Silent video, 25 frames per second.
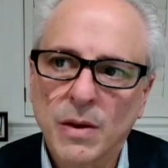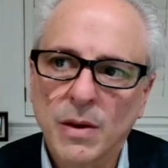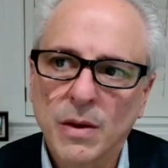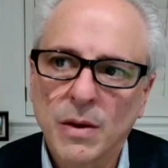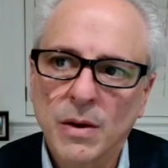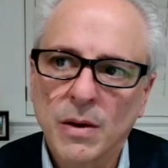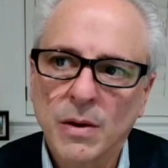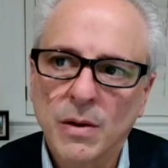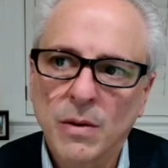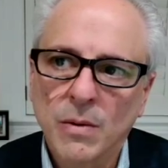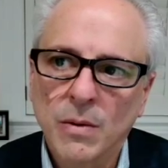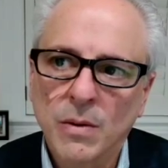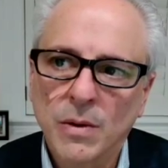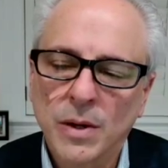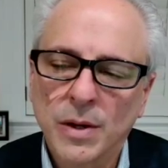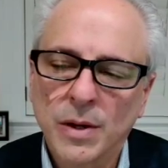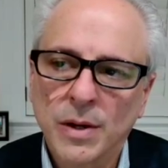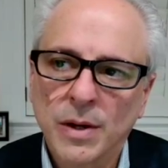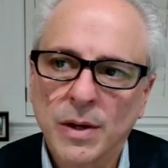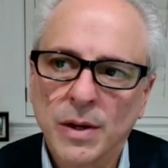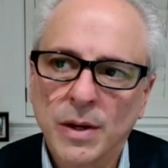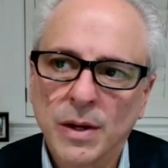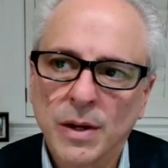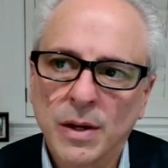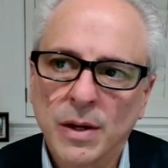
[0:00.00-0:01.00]

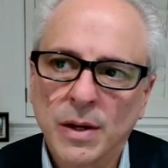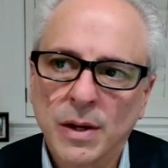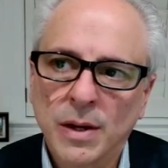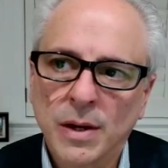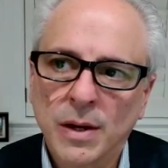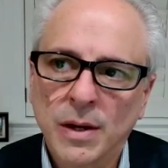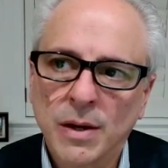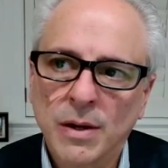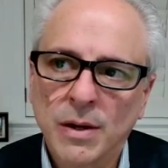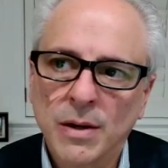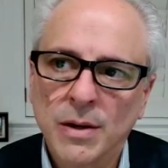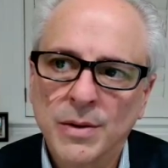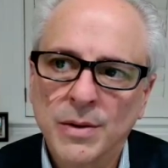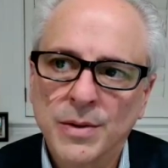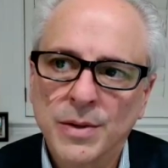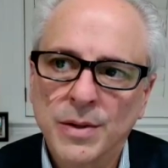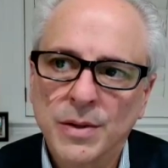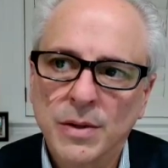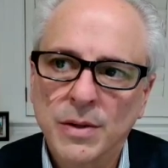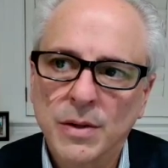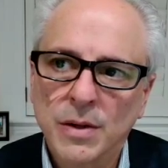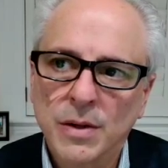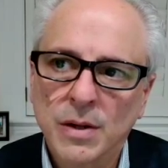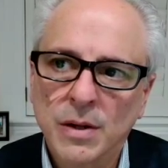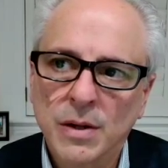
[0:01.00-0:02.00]

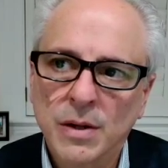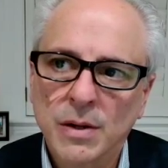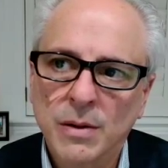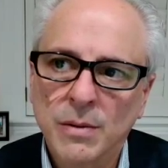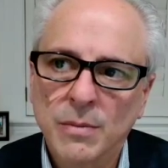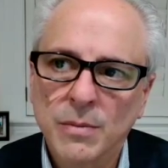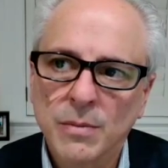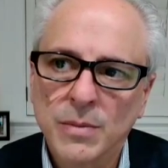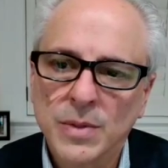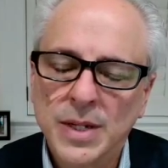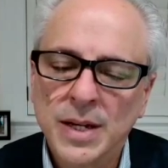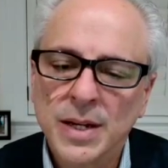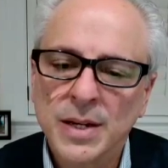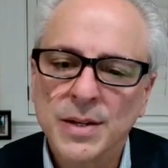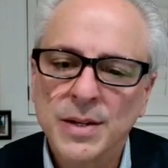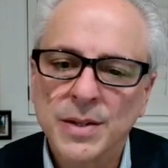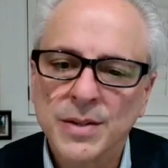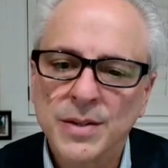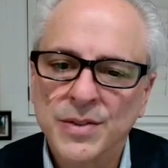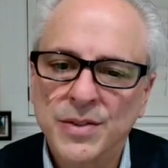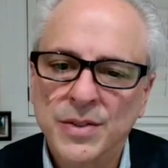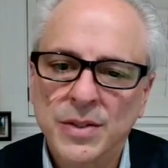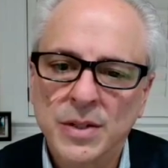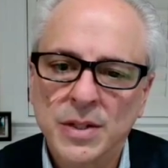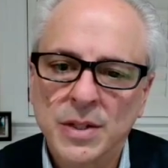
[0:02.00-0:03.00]
inherent
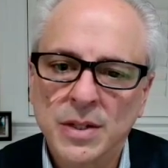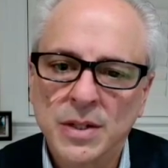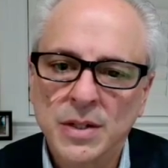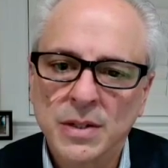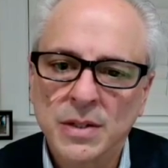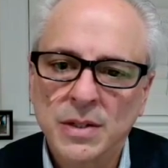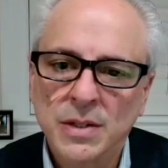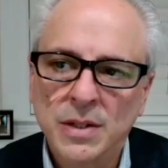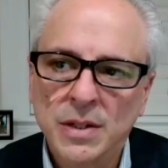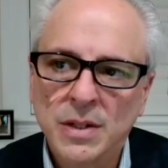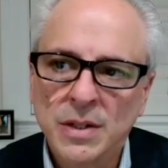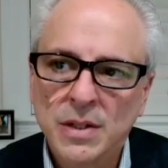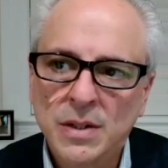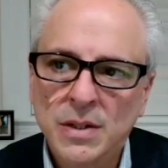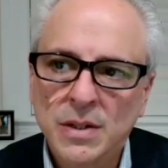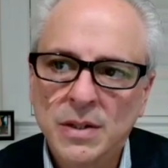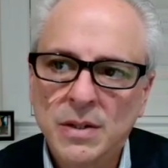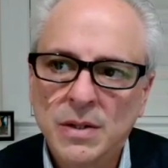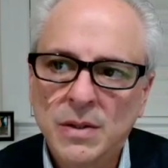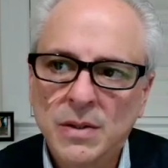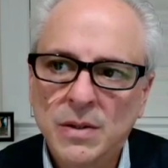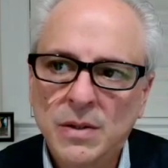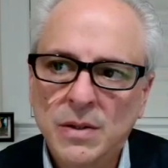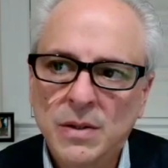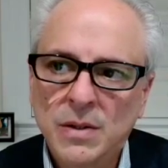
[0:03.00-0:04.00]
tendency
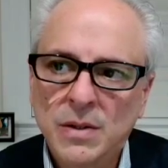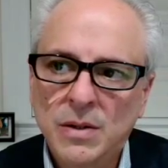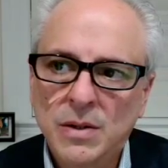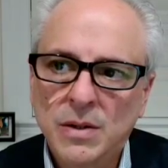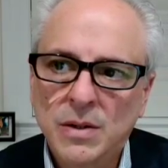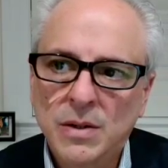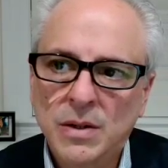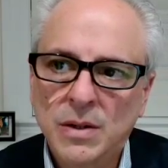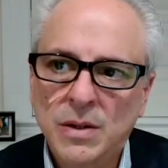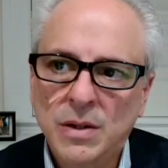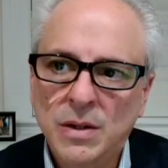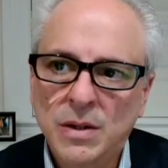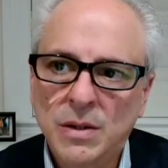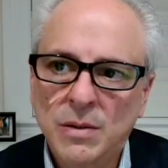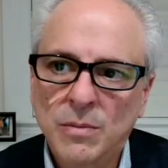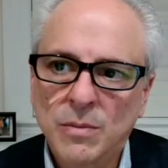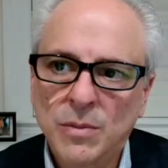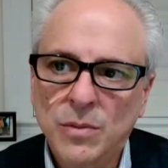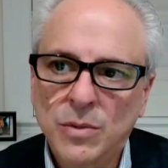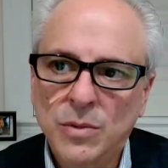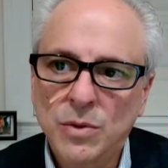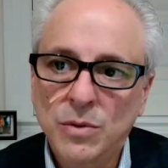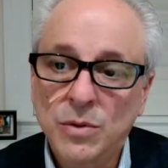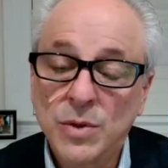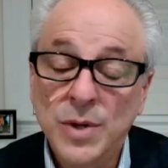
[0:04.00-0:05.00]

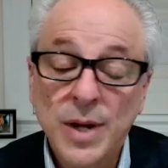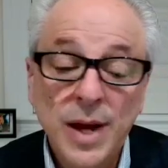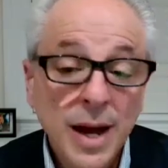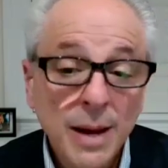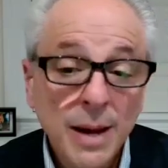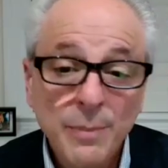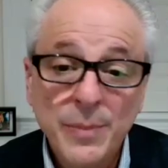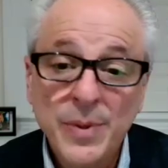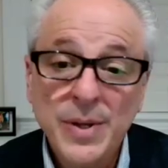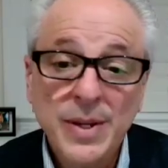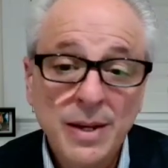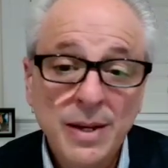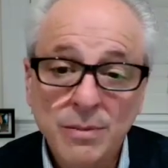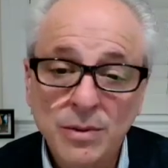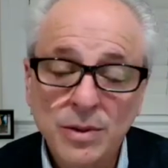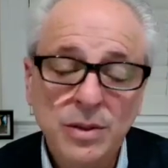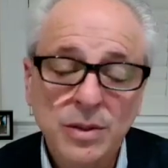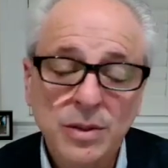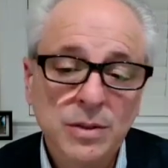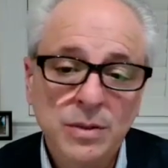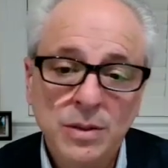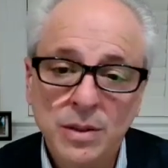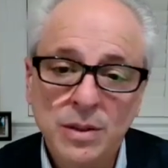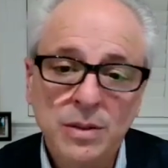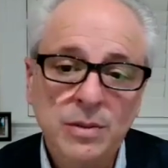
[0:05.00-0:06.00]
to not be able
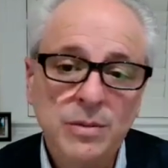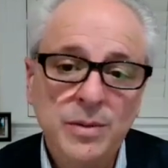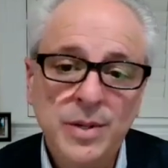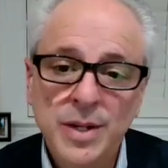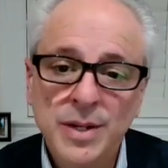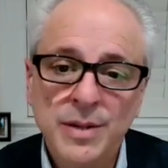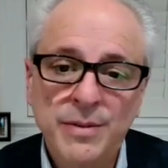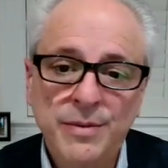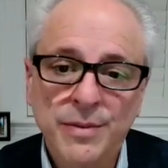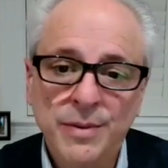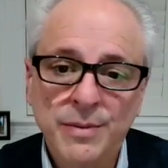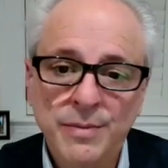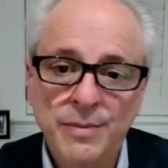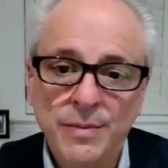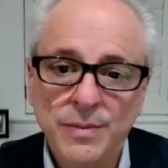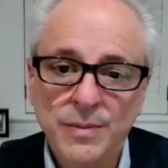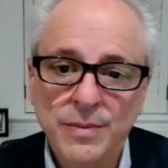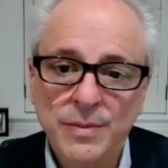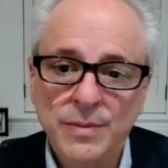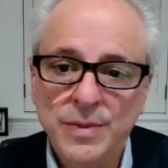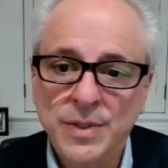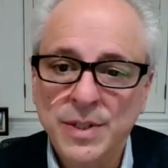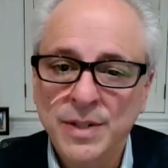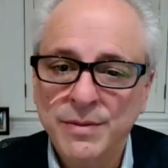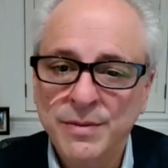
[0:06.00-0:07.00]
to look away from
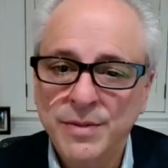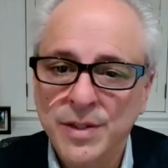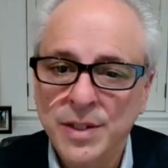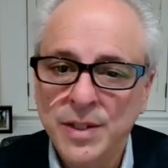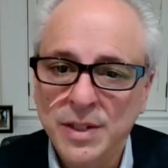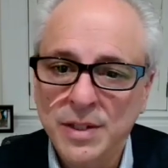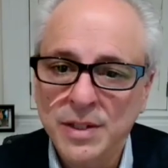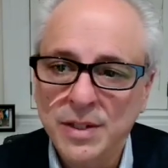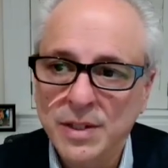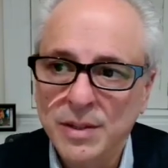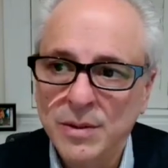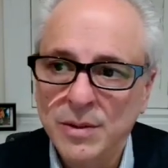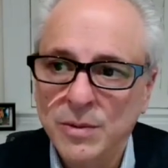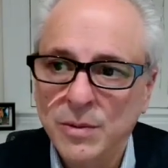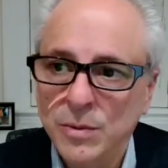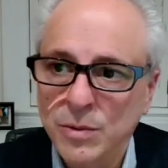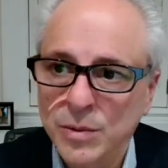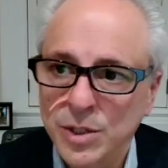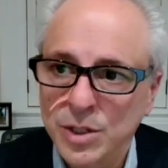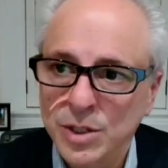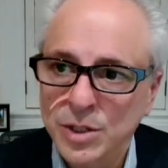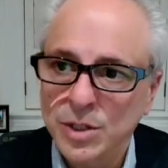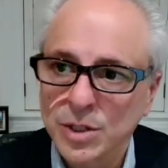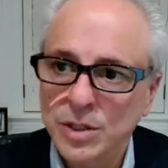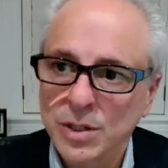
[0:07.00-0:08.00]
suffering,
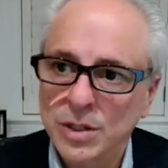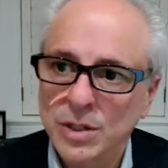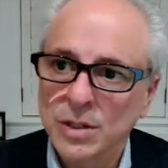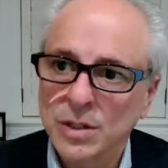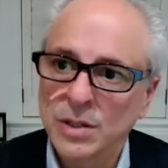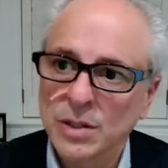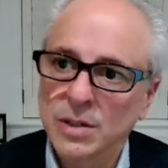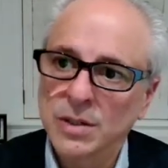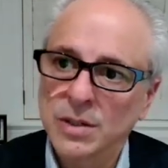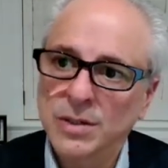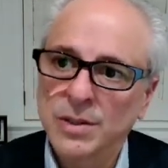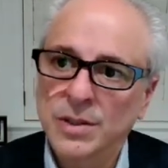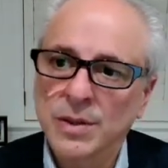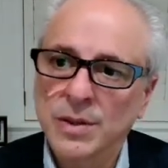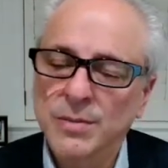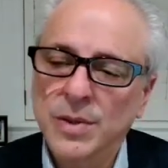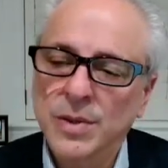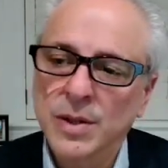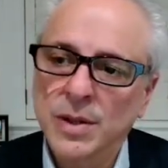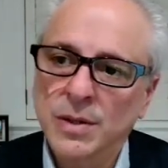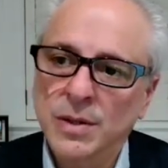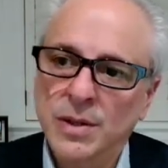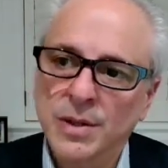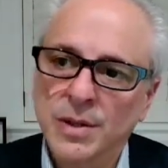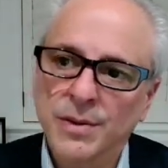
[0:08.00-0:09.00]
which is
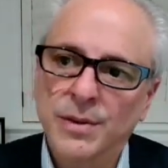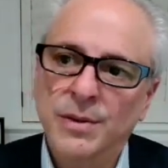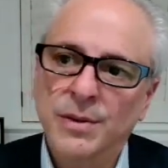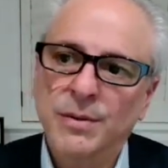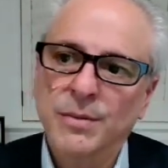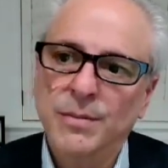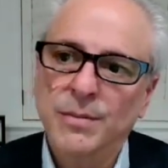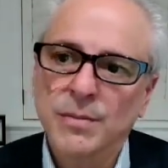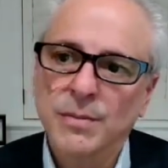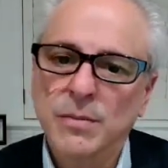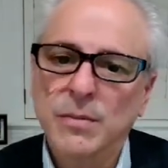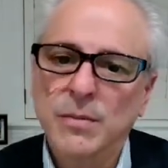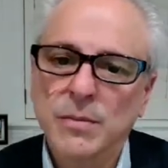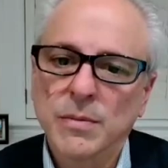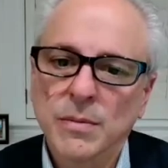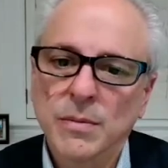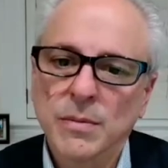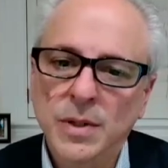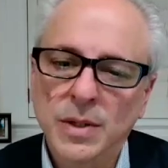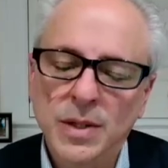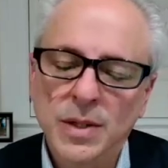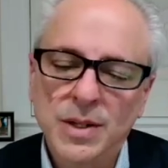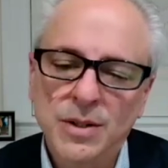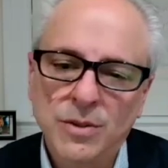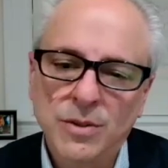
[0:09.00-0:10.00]
something that they're
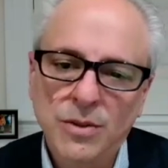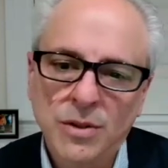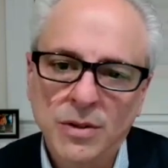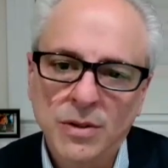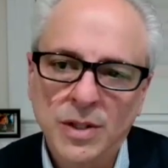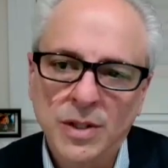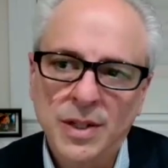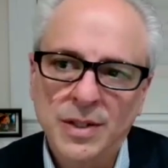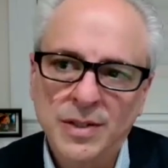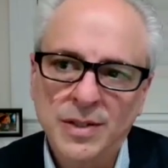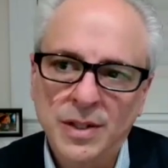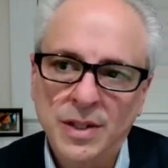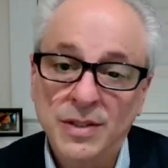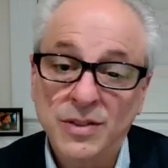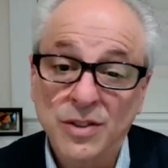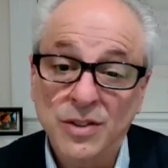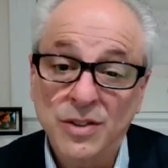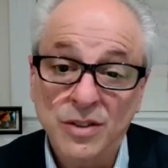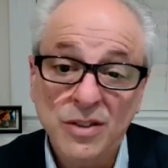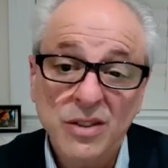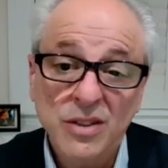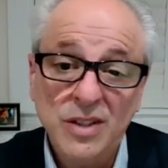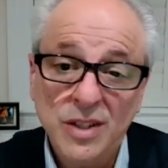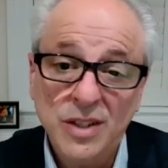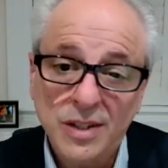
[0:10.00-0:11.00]
really internalizing as
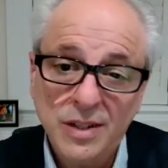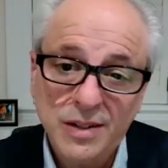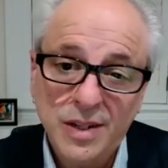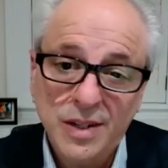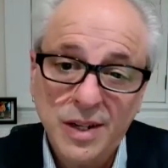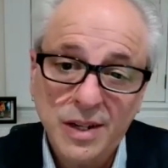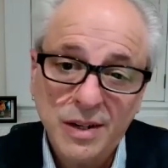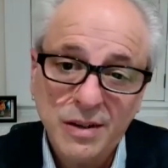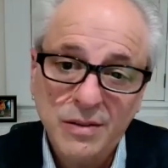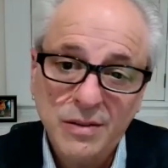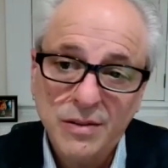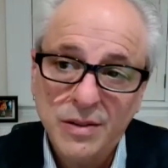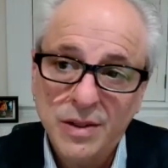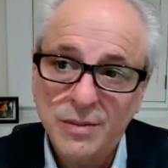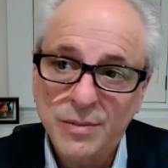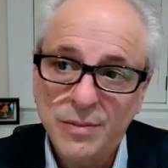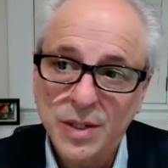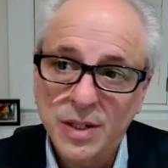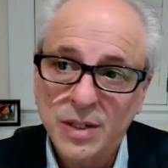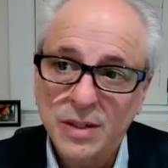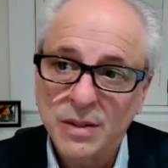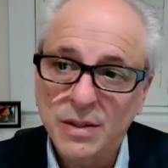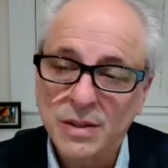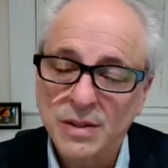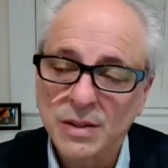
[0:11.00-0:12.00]
a good thing now. I
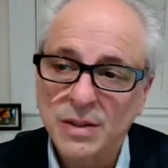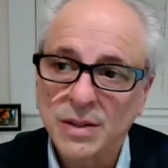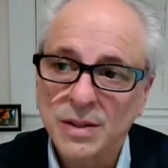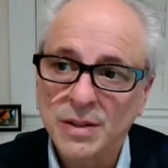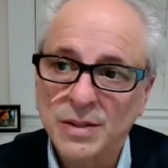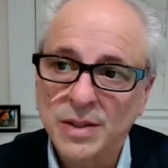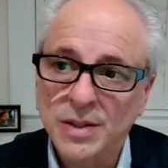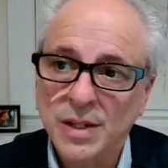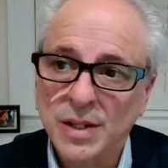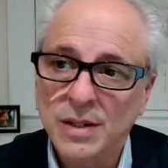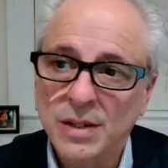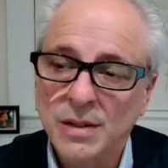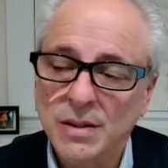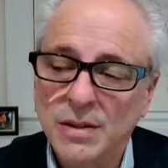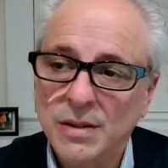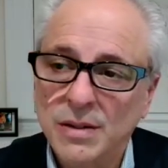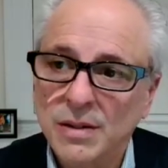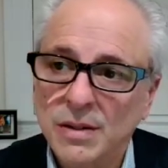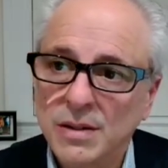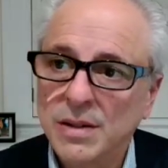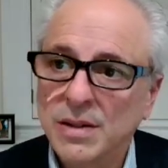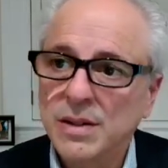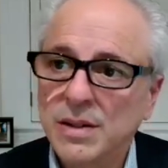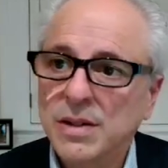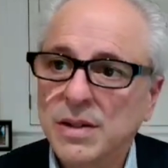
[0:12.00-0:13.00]
mean, it's had
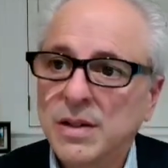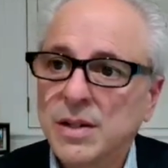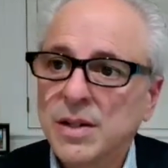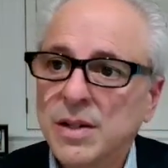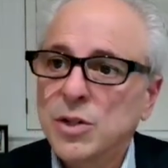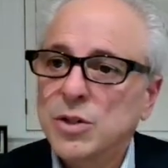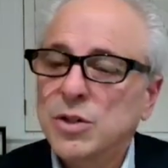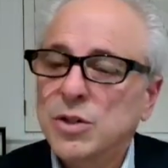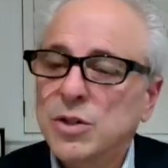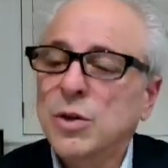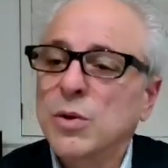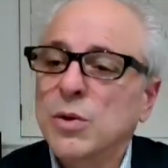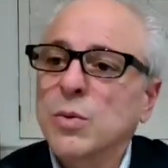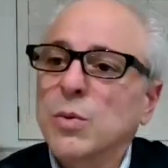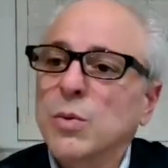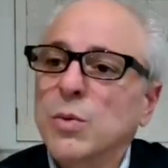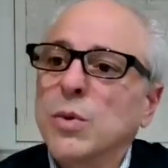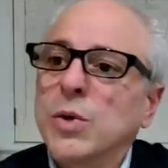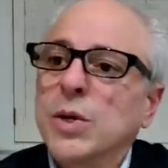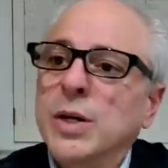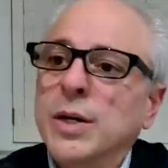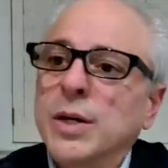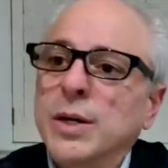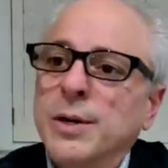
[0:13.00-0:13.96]
so.